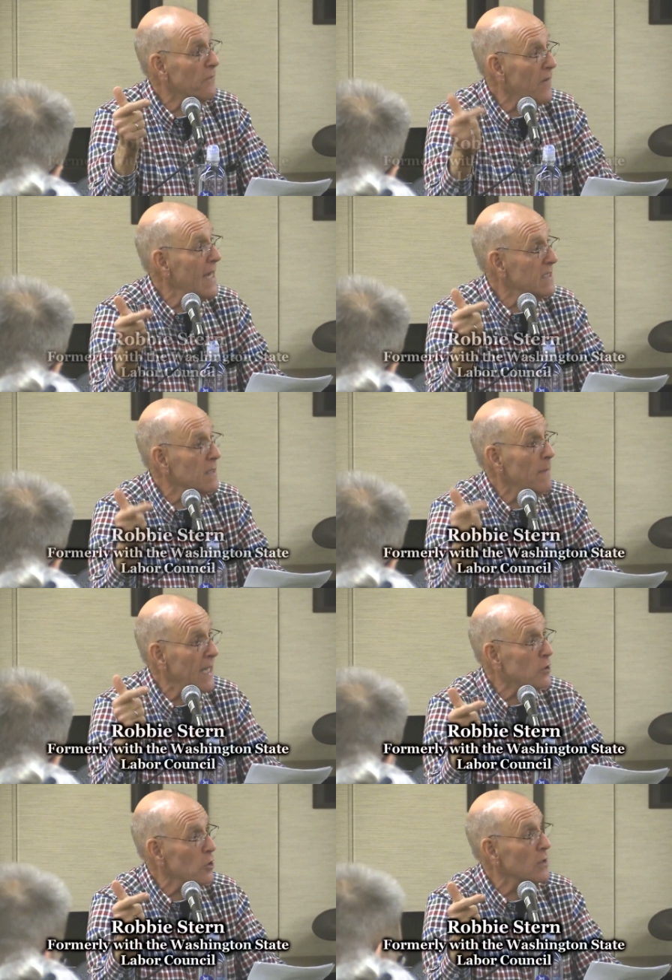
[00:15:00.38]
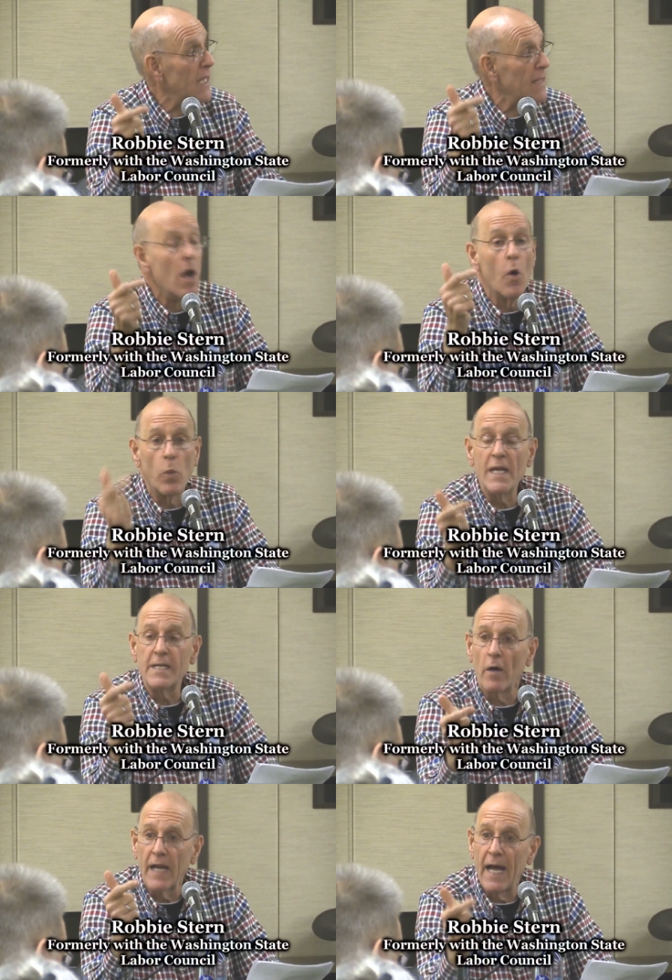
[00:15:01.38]
to fight to make sure that we
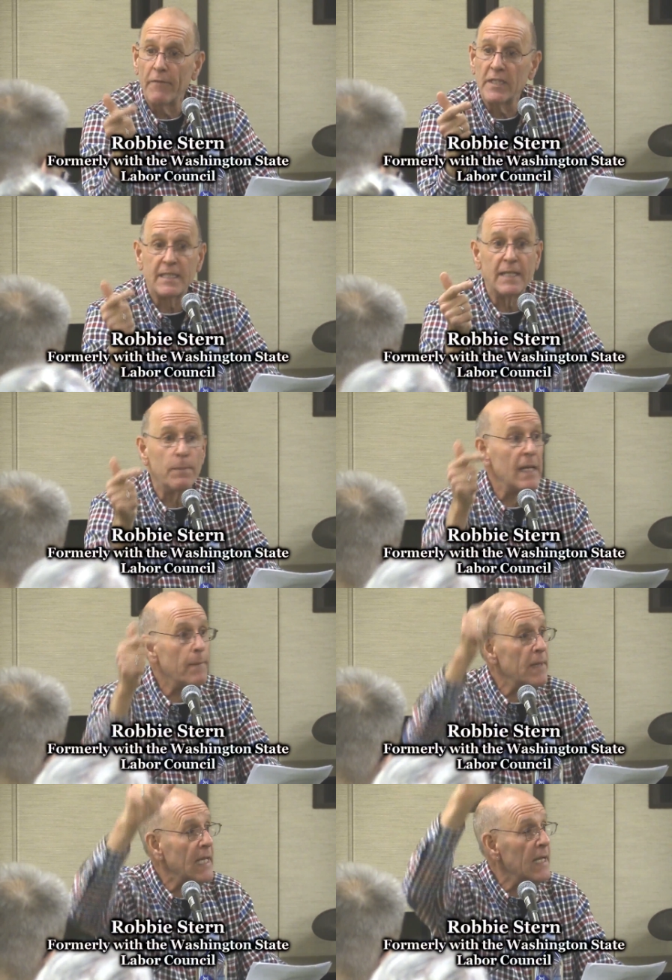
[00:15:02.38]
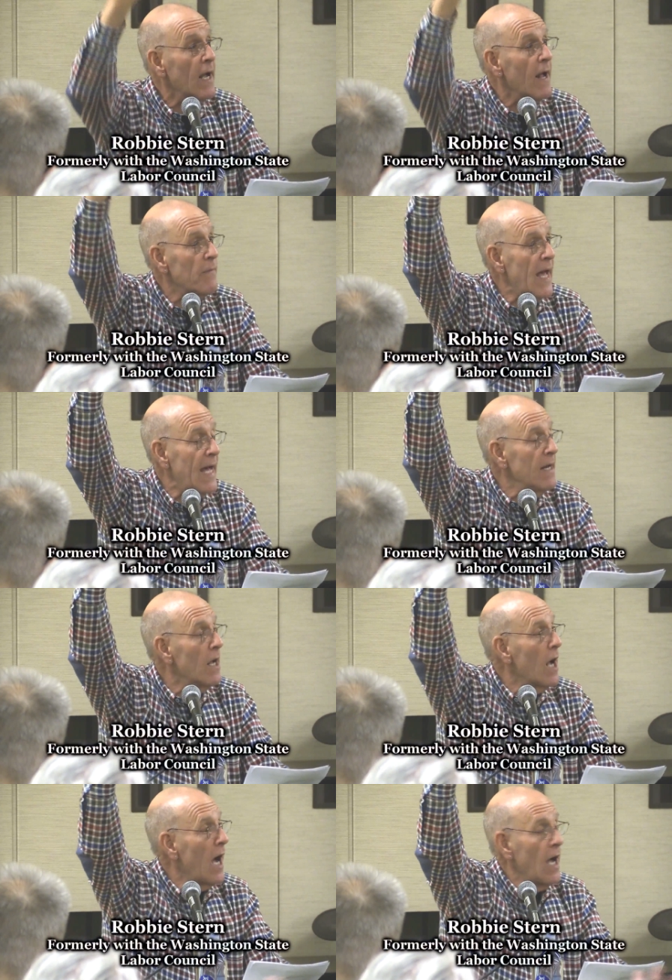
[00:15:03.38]
don't have a TPP that,
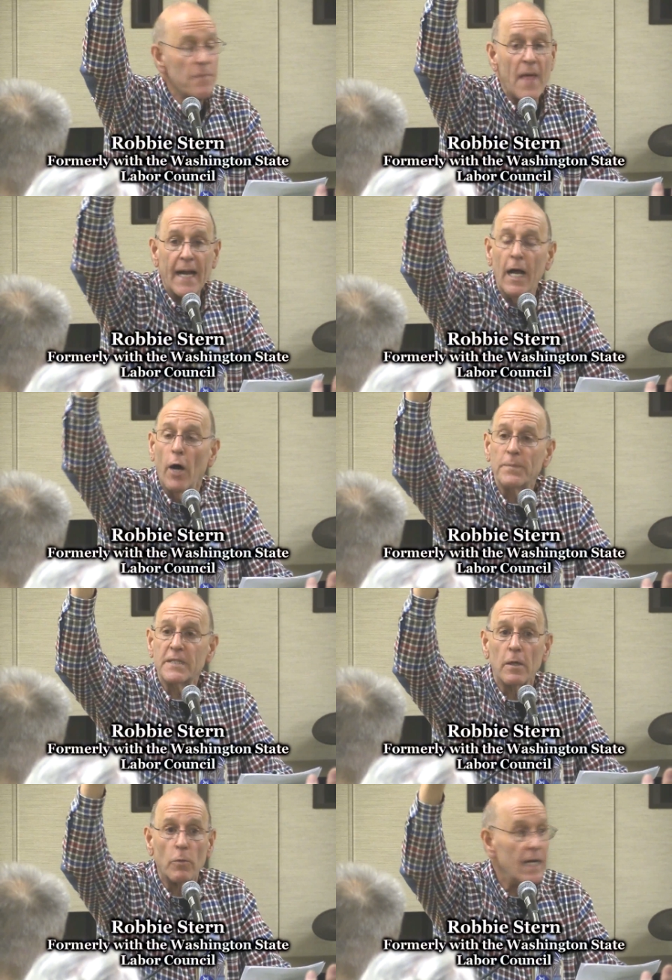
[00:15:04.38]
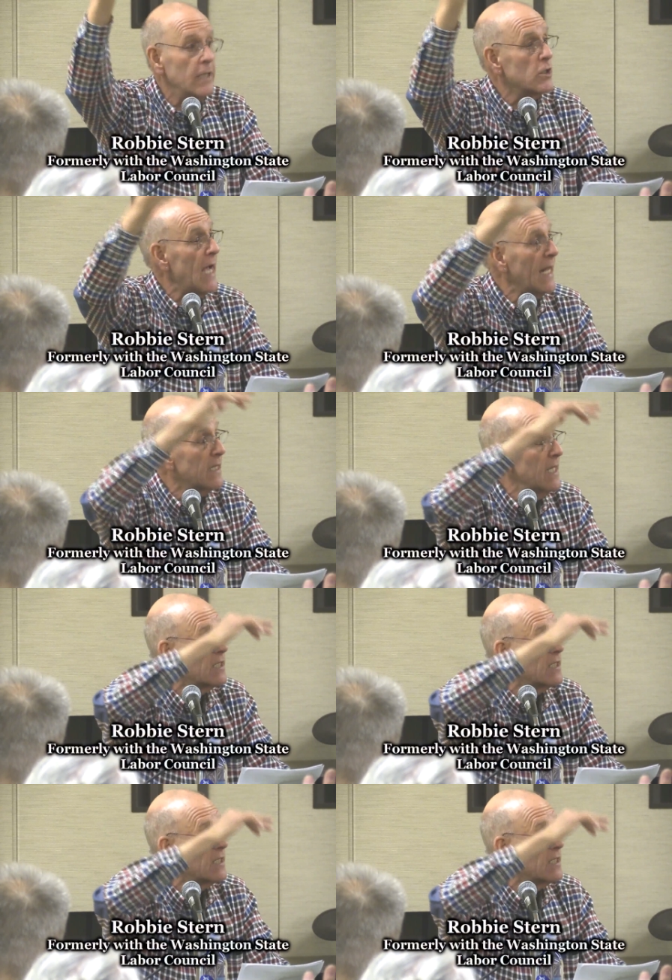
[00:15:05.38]
that helps the rich at the